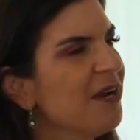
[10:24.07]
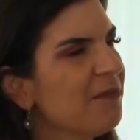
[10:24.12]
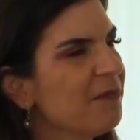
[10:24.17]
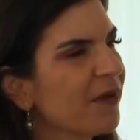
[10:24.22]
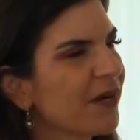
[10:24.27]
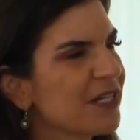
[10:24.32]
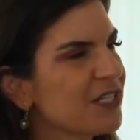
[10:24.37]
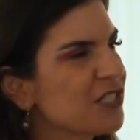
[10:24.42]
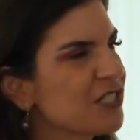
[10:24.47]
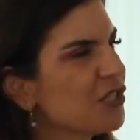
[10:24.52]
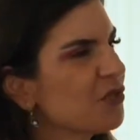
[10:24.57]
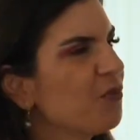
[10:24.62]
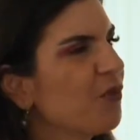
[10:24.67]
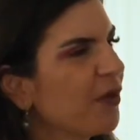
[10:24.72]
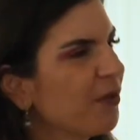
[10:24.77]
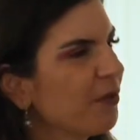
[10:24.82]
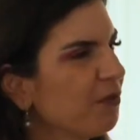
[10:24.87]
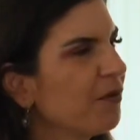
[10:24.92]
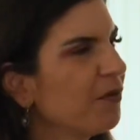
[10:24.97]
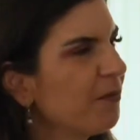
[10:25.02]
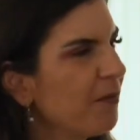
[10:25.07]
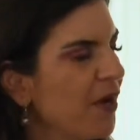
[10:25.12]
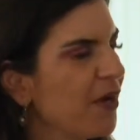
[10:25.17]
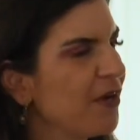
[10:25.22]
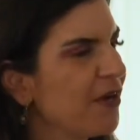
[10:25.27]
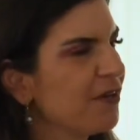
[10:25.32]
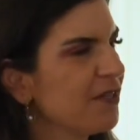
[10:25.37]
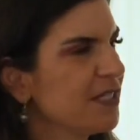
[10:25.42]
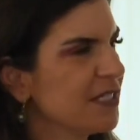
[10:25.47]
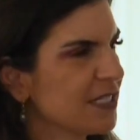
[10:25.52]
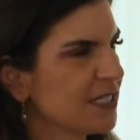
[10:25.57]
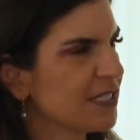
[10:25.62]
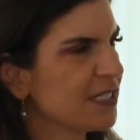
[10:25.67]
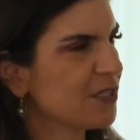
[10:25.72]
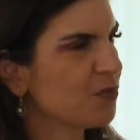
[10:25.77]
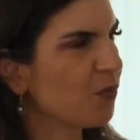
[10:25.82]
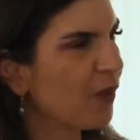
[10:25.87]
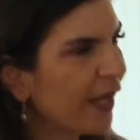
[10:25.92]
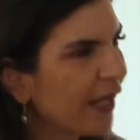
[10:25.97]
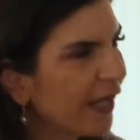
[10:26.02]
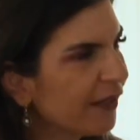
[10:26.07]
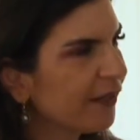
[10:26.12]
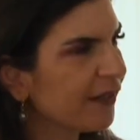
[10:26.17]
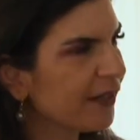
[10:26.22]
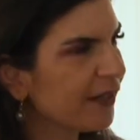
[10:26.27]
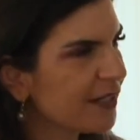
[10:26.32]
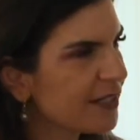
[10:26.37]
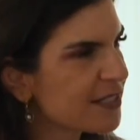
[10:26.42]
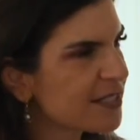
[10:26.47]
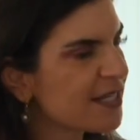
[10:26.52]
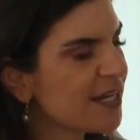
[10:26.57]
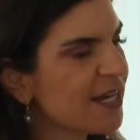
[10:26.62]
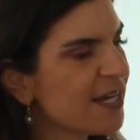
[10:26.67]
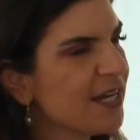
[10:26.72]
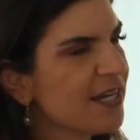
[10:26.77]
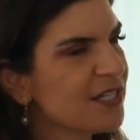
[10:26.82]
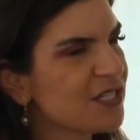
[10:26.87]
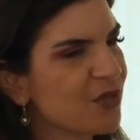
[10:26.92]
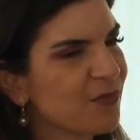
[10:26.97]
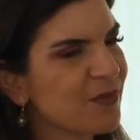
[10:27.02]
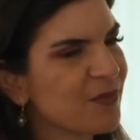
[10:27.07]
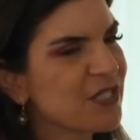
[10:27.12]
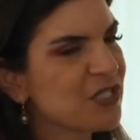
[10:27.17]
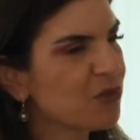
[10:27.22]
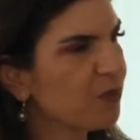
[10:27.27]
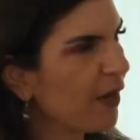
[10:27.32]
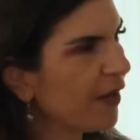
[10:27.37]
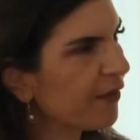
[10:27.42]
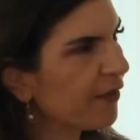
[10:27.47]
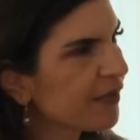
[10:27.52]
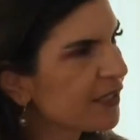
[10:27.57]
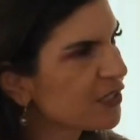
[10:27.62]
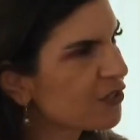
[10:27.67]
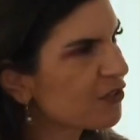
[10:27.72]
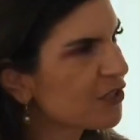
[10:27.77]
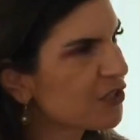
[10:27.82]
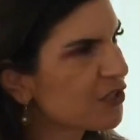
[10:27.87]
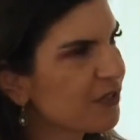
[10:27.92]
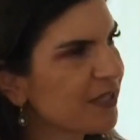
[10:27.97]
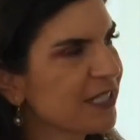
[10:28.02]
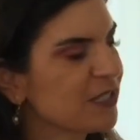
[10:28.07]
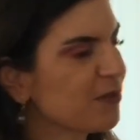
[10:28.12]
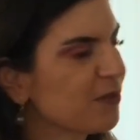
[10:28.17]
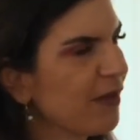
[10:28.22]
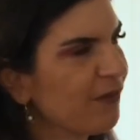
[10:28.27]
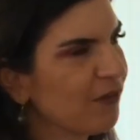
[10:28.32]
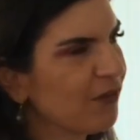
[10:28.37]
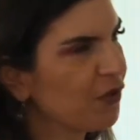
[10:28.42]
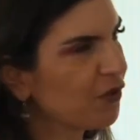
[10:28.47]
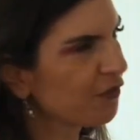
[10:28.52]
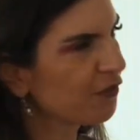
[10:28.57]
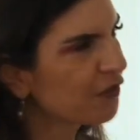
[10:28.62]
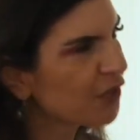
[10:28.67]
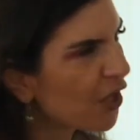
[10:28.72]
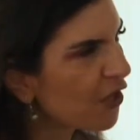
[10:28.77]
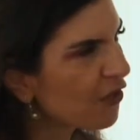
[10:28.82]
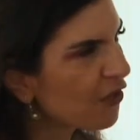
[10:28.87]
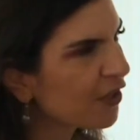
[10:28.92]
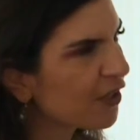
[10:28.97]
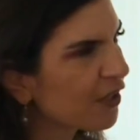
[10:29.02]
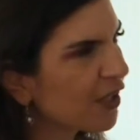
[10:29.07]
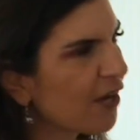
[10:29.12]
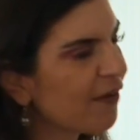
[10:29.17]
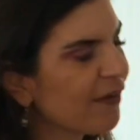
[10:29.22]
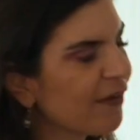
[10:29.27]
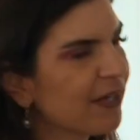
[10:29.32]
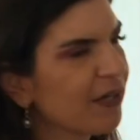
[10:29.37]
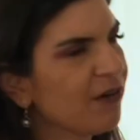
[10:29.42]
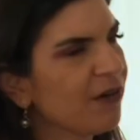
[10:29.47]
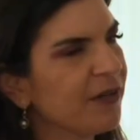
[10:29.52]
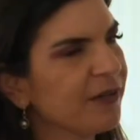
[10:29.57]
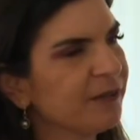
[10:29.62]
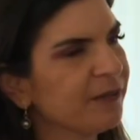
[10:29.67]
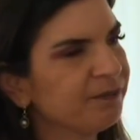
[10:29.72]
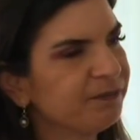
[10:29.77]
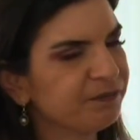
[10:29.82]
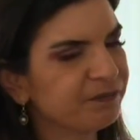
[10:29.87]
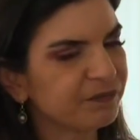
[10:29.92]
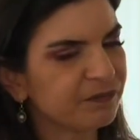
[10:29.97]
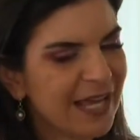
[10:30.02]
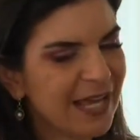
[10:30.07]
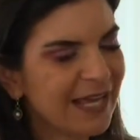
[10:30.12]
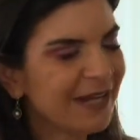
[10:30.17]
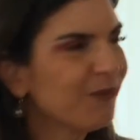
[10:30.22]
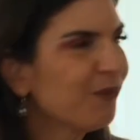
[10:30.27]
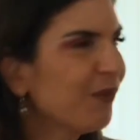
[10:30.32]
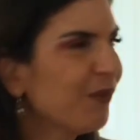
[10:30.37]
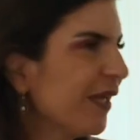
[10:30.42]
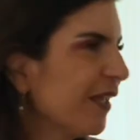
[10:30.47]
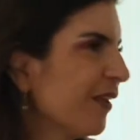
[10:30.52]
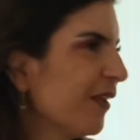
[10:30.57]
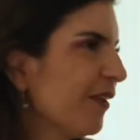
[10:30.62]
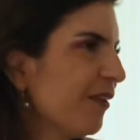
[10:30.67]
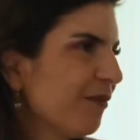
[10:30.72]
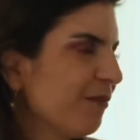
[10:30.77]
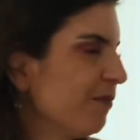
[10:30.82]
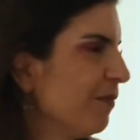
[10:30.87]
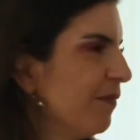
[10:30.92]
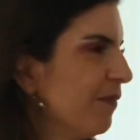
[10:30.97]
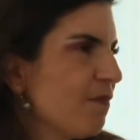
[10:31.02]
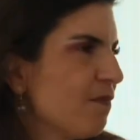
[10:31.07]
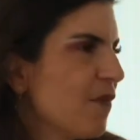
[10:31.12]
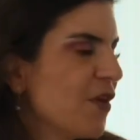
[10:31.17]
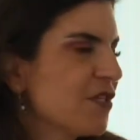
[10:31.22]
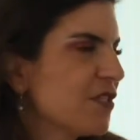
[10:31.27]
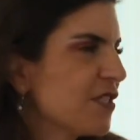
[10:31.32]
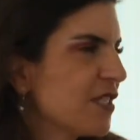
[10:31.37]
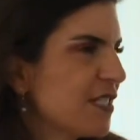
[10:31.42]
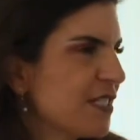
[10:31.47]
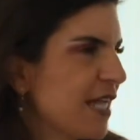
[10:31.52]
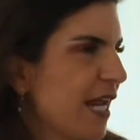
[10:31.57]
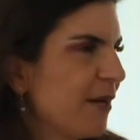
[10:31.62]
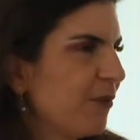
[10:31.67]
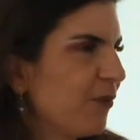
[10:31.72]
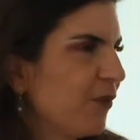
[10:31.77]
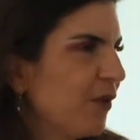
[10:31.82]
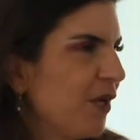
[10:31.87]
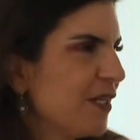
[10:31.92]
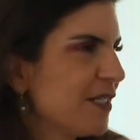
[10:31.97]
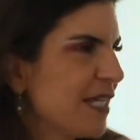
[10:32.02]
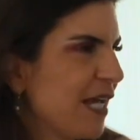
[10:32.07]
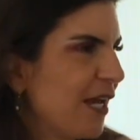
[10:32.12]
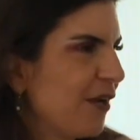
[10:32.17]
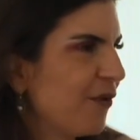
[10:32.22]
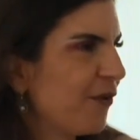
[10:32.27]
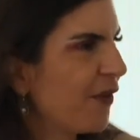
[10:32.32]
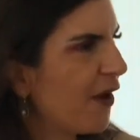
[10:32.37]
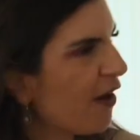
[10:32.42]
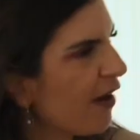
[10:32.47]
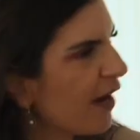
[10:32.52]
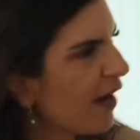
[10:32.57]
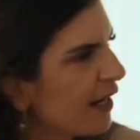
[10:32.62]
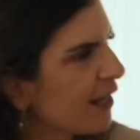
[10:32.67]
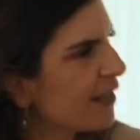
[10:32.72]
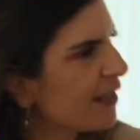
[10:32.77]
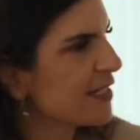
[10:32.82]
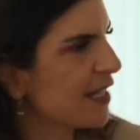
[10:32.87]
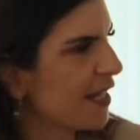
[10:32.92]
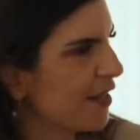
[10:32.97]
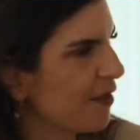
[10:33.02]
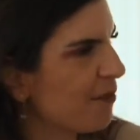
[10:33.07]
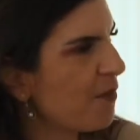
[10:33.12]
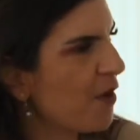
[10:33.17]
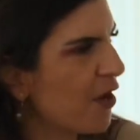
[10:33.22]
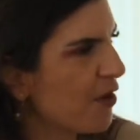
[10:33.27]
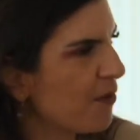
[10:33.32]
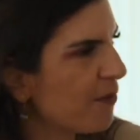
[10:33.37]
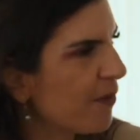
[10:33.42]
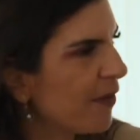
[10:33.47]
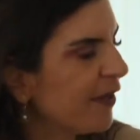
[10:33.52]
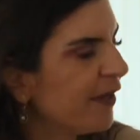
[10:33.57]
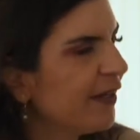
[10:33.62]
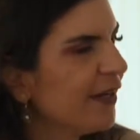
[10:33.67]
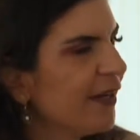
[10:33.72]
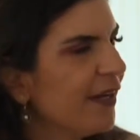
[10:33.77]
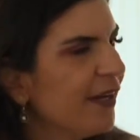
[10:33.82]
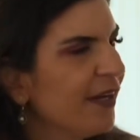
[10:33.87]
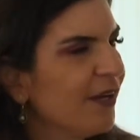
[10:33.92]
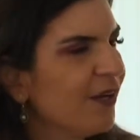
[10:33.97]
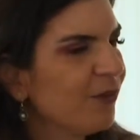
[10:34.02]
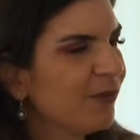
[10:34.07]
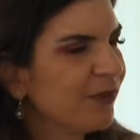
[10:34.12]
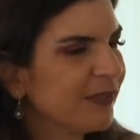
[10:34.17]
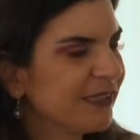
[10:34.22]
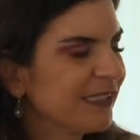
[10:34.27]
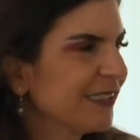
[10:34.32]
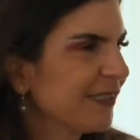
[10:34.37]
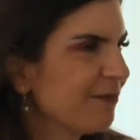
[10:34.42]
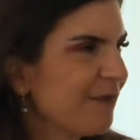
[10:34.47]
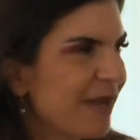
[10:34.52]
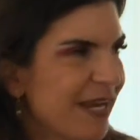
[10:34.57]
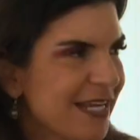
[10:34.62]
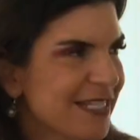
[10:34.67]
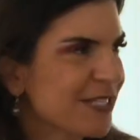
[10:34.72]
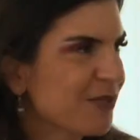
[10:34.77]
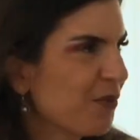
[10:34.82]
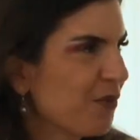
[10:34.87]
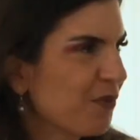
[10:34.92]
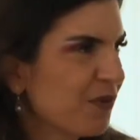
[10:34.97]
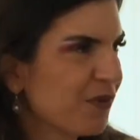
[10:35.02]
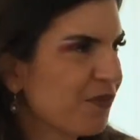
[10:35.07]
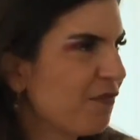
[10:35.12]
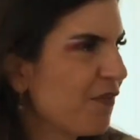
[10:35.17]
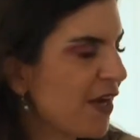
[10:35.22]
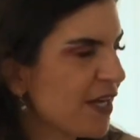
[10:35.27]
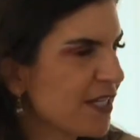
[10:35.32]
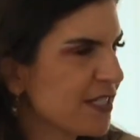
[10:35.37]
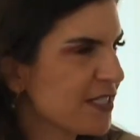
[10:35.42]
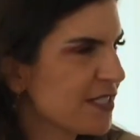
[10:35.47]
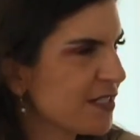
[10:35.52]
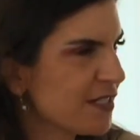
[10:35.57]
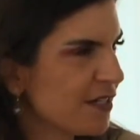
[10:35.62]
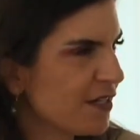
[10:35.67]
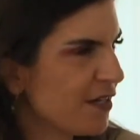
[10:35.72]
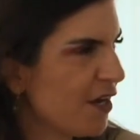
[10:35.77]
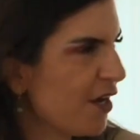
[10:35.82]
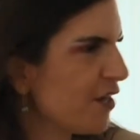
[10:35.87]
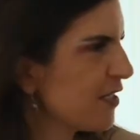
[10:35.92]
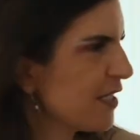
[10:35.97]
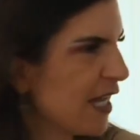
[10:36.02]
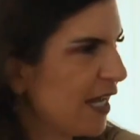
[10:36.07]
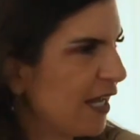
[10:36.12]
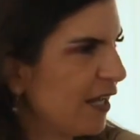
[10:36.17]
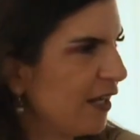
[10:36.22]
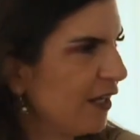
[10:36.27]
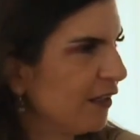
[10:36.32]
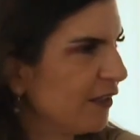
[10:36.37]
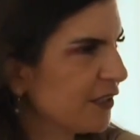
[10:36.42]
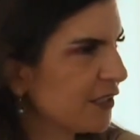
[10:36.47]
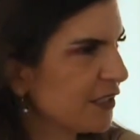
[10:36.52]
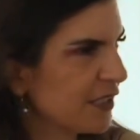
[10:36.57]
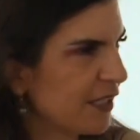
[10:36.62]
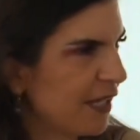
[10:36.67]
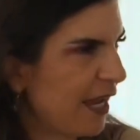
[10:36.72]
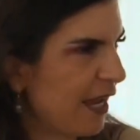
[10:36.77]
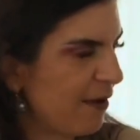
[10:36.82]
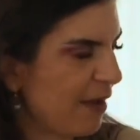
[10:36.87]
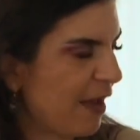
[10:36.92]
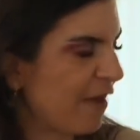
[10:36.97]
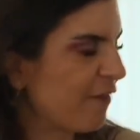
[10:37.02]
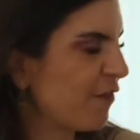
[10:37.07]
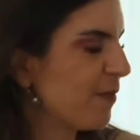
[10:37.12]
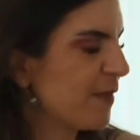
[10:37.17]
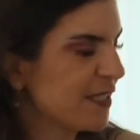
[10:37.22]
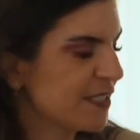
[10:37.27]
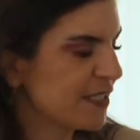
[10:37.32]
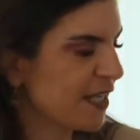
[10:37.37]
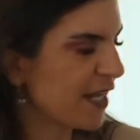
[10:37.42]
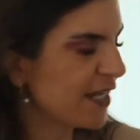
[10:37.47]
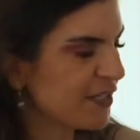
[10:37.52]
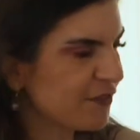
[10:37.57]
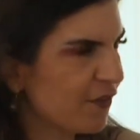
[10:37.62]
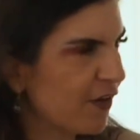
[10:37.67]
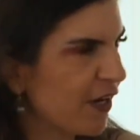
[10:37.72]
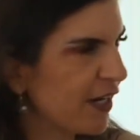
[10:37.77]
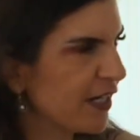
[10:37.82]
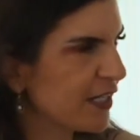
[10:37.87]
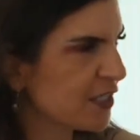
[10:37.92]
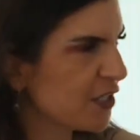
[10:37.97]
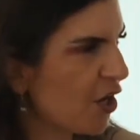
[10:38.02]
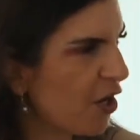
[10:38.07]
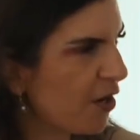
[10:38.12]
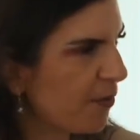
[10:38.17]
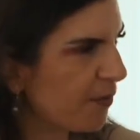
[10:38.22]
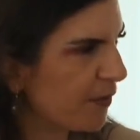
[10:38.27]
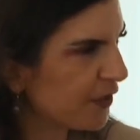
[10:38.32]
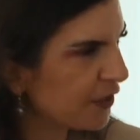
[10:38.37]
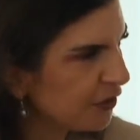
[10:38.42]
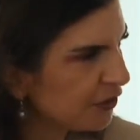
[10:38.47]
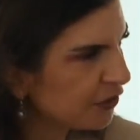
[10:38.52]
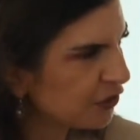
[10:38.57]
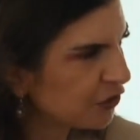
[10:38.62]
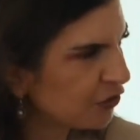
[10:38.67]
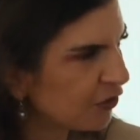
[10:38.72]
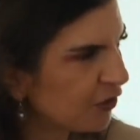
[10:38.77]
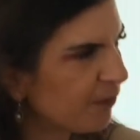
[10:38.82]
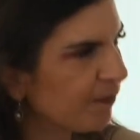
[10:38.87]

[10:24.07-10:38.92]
But I do want to promote just wellness. So we do wellness retreats. We have a lot of yoga going on. And we're the most sustainable hotel on the island at the moment, which is amazing. We were the first hotel to ever be certified as carbon neutral.